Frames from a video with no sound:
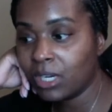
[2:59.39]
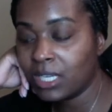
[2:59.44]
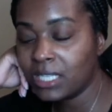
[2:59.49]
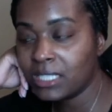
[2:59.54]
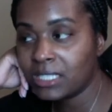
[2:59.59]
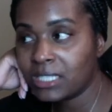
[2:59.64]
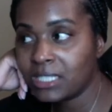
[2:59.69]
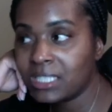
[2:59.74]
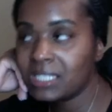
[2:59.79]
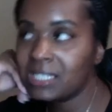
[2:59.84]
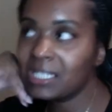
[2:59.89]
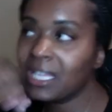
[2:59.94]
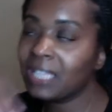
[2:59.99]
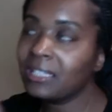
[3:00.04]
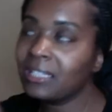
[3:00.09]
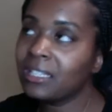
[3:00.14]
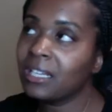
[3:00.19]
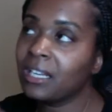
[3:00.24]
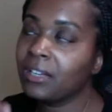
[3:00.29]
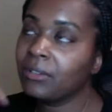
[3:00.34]
It's it's not
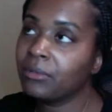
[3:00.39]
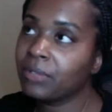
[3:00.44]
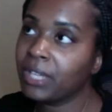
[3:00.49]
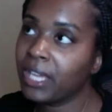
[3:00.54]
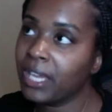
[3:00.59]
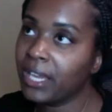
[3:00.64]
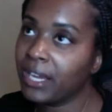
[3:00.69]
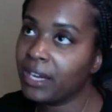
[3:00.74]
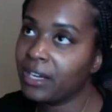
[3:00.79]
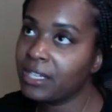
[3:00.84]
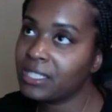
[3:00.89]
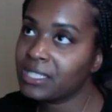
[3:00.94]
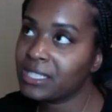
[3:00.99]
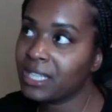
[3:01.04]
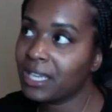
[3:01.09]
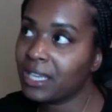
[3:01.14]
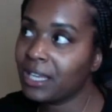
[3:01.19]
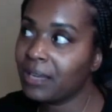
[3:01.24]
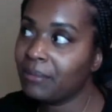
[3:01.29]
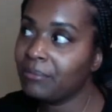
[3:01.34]
that I don't care, it's
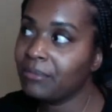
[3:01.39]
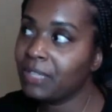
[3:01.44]
like I'm